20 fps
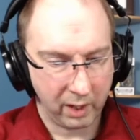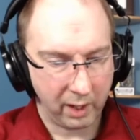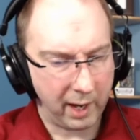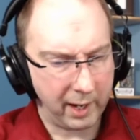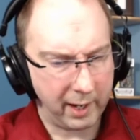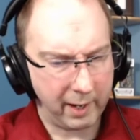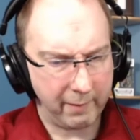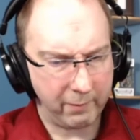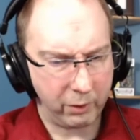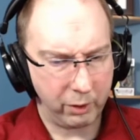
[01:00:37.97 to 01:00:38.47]
I
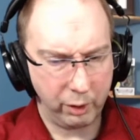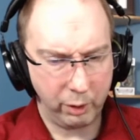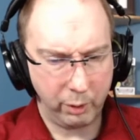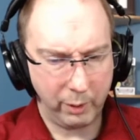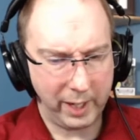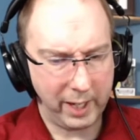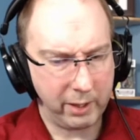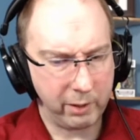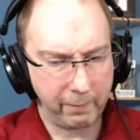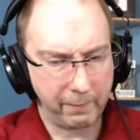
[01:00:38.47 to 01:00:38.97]
never knew
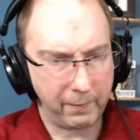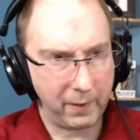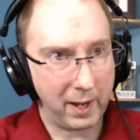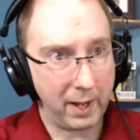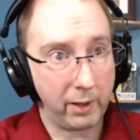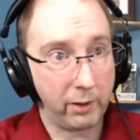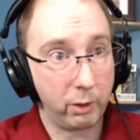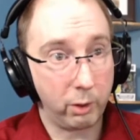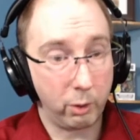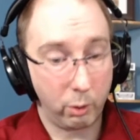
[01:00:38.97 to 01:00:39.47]
either
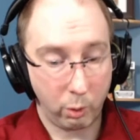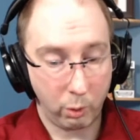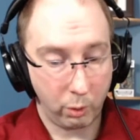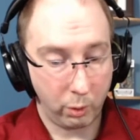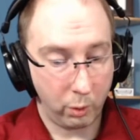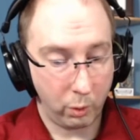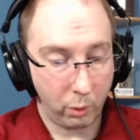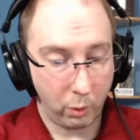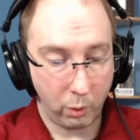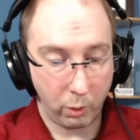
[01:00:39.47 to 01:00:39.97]
father
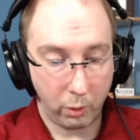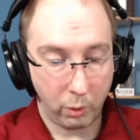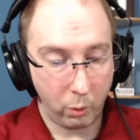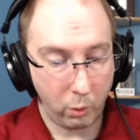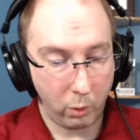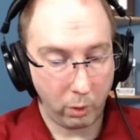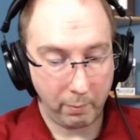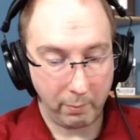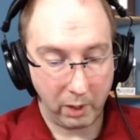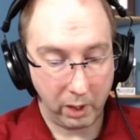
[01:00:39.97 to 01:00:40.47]

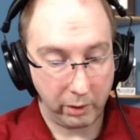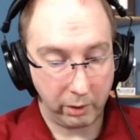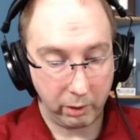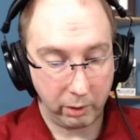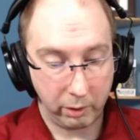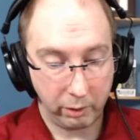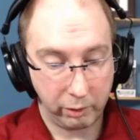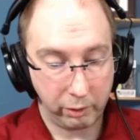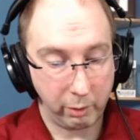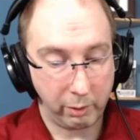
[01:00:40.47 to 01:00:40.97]
or
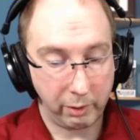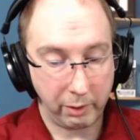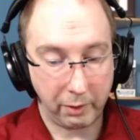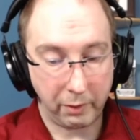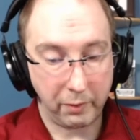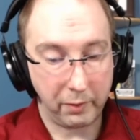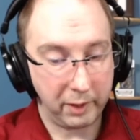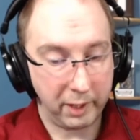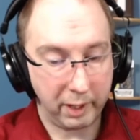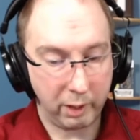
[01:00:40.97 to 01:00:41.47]
mother, so
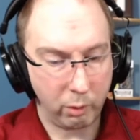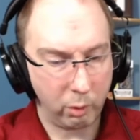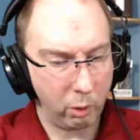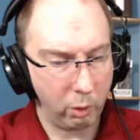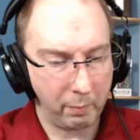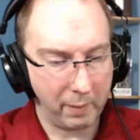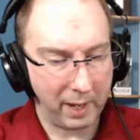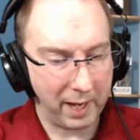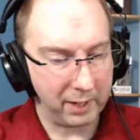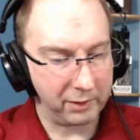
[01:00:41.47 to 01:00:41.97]
that the dear
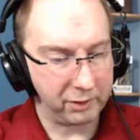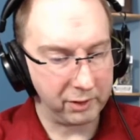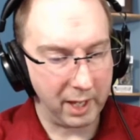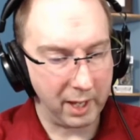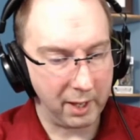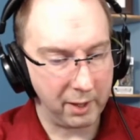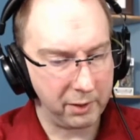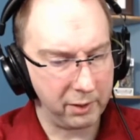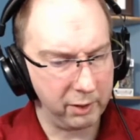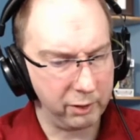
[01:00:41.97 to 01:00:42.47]
old man's
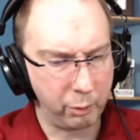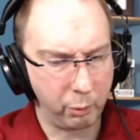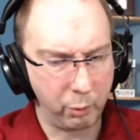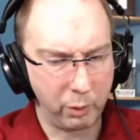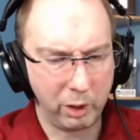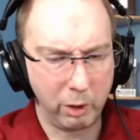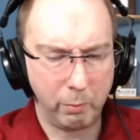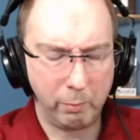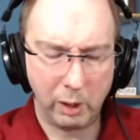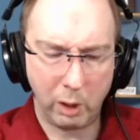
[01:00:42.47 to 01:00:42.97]
death is a
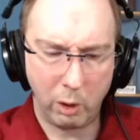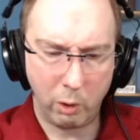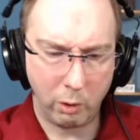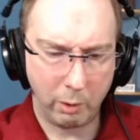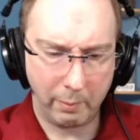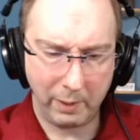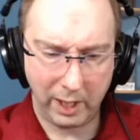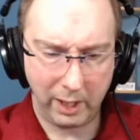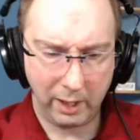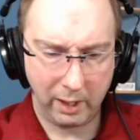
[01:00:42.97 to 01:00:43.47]
real blow to
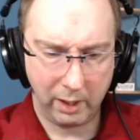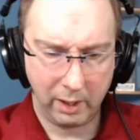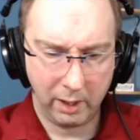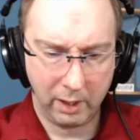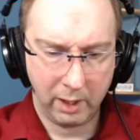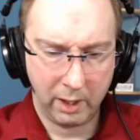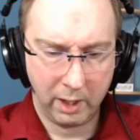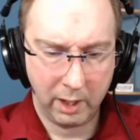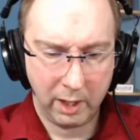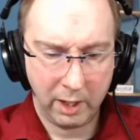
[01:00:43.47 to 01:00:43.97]
me.
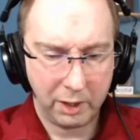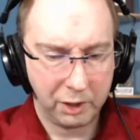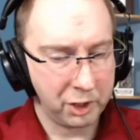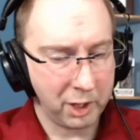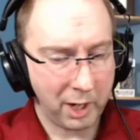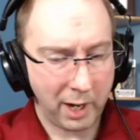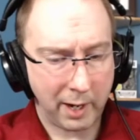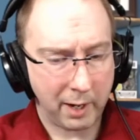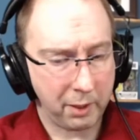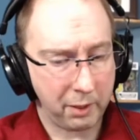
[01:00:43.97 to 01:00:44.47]

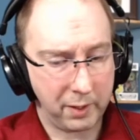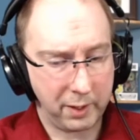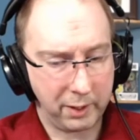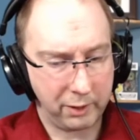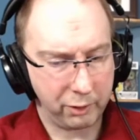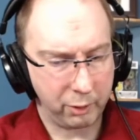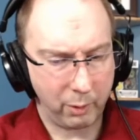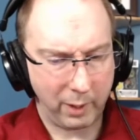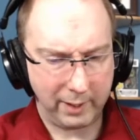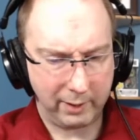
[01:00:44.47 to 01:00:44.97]
Jonathan
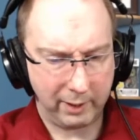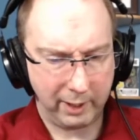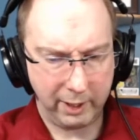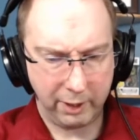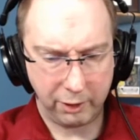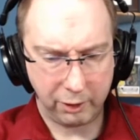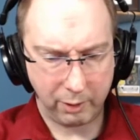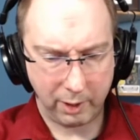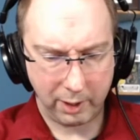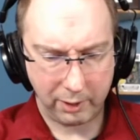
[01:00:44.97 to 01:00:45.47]
is greatly
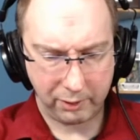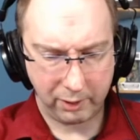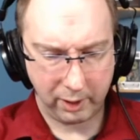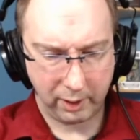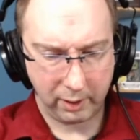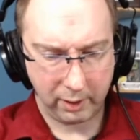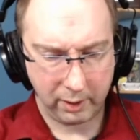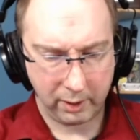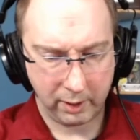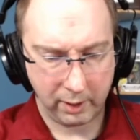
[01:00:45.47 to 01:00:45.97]

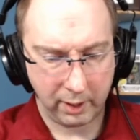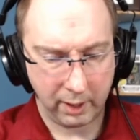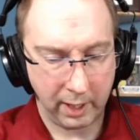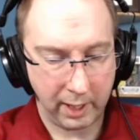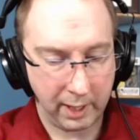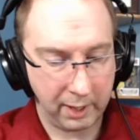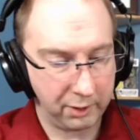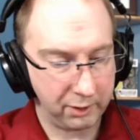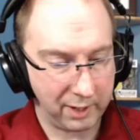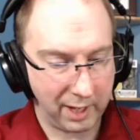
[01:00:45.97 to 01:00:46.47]
distressing.
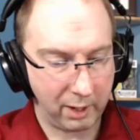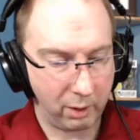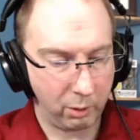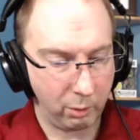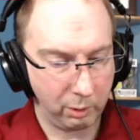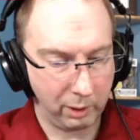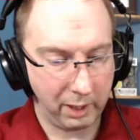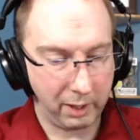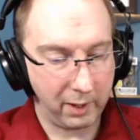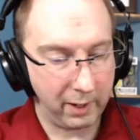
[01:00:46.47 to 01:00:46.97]
It is not
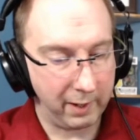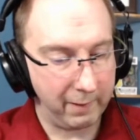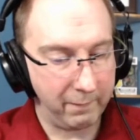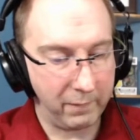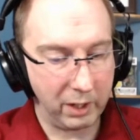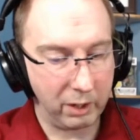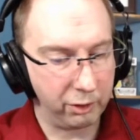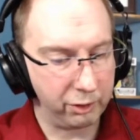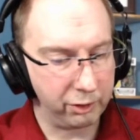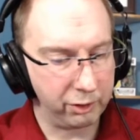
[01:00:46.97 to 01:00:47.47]
only that he
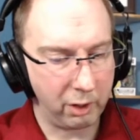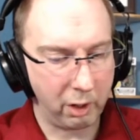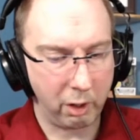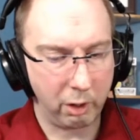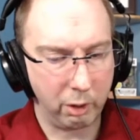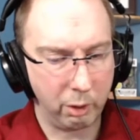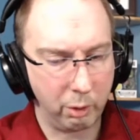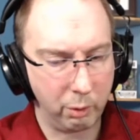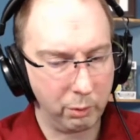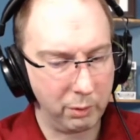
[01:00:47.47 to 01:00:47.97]
feels
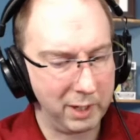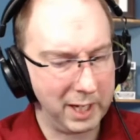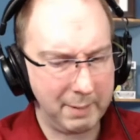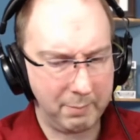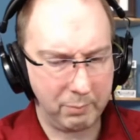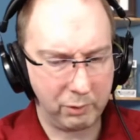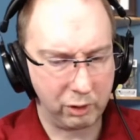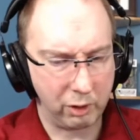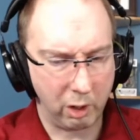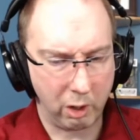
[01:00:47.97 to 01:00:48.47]
sorrow,
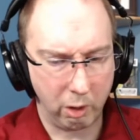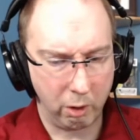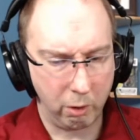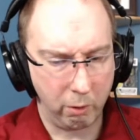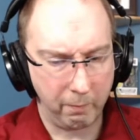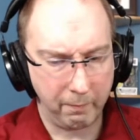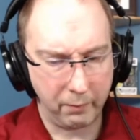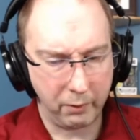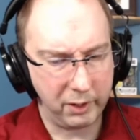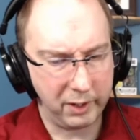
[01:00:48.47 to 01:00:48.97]
deep
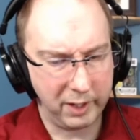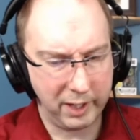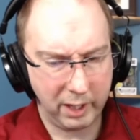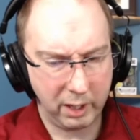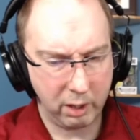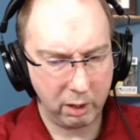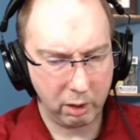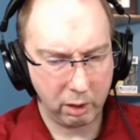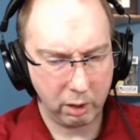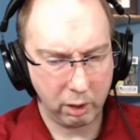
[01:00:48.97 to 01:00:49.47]
sorrow, for the
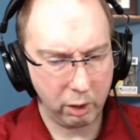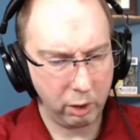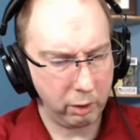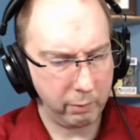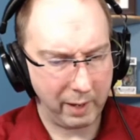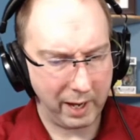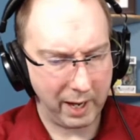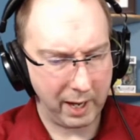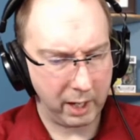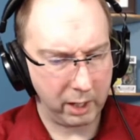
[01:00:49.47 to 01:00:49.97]
dear, good
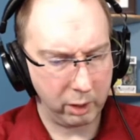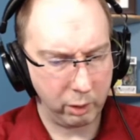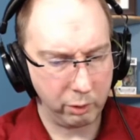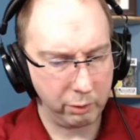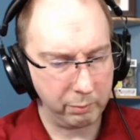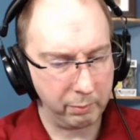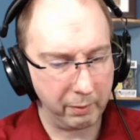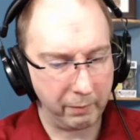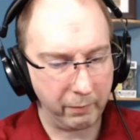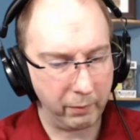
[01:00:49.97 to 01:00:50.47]
man who
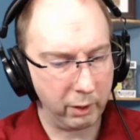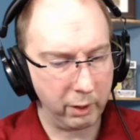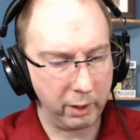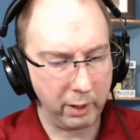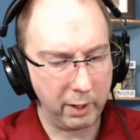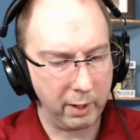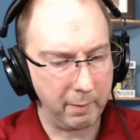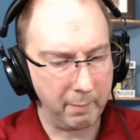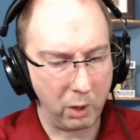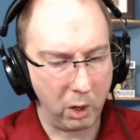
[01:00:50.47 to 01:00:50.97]
has
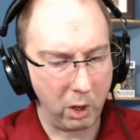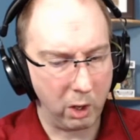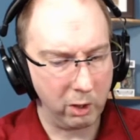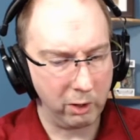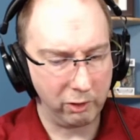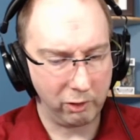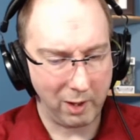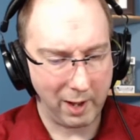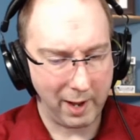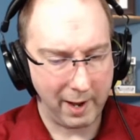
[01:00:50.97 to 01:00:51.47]
befriended him all
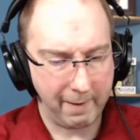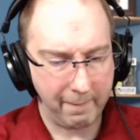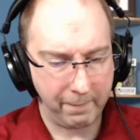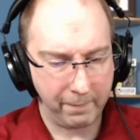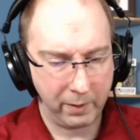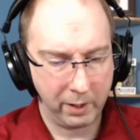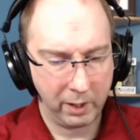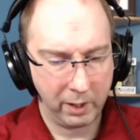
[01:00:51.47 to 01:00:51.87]
his life,